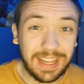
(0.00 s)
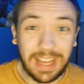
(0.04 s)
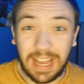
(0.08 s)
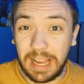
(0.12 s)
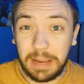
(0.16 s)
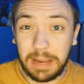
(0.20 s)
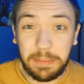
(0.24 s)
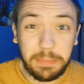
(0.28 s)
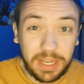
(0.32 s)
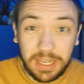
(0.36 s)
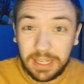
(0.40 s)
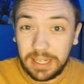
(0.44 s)

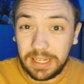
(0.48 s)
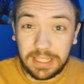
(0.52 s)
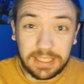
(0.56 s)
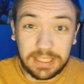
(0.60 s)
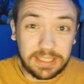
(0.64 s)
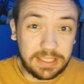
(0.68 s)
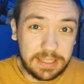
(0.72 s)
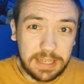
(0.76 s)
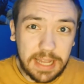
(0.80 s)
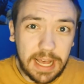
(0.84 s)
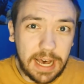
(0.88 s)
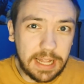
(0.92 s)
I mean,
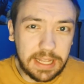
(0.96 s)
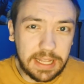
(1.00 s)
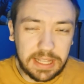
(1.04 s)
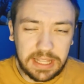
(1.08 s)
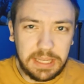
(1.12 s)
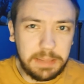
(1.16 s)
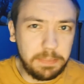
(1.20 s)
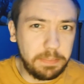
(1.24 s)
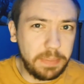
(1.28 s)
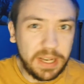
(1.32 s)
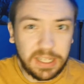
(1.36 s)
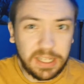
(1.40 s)
it's not
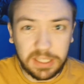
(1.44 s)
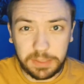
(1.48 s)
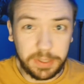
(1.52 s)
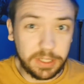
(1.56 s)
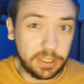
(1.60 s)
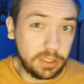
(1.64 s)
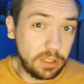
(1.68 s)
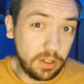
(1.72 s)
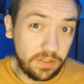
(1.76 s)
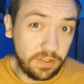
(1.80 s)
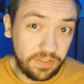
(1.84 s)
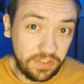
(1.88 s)
the best
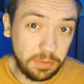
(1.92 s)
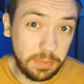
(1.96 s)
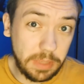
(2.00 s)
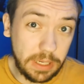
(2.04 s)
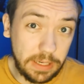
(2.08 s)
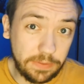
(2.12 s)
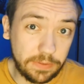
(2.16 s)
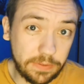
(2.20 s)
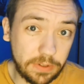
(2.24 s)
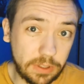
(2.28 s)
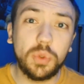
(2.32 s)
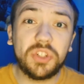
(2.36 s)
Pixar film
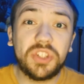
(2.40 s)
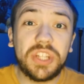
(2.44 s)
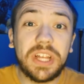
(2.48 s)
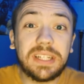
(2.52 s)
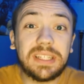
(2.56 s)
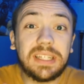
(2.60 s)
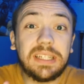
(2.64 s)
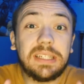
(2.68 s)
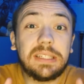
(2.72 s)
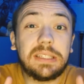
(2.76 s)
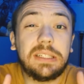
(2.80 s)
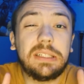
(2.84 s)
ever, which that
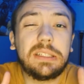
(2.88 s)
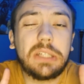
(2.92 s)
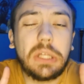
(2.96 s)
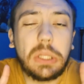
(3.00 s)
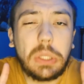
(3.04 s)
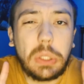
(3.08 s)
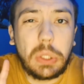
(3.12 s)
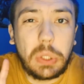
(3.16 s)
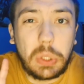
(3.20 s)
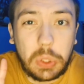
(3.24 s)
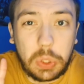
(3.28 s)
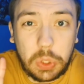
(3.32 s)
sentence
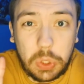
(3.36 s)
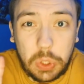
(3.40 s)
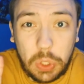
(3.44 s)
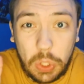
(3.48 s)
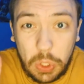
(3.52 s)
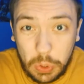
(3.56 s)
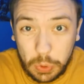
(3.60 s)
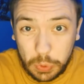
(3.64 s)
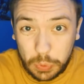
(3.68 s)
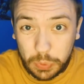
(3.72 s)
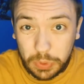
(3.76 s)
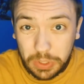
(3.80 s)

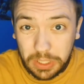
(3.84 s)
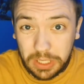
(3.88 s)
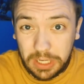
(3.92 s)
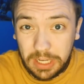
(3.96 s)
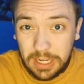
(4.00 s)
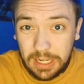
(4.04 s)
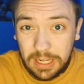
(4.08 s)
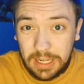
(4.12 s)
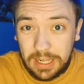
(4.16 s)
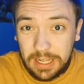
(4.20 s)
alone